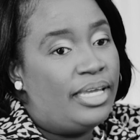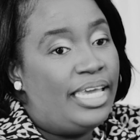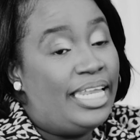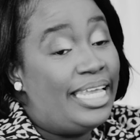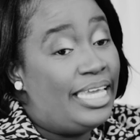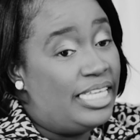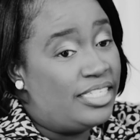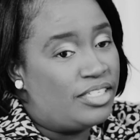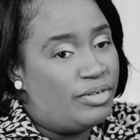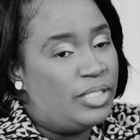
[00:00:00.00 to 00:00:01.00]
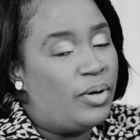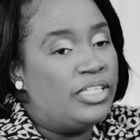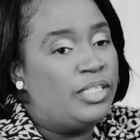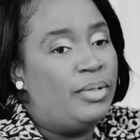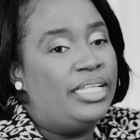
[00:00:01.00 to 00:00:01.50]
it is the
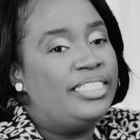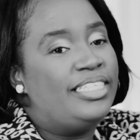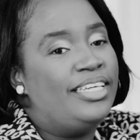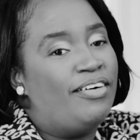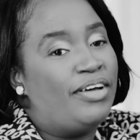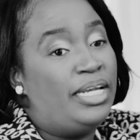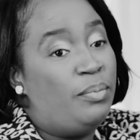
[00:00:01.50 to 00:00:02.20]
responsibility of an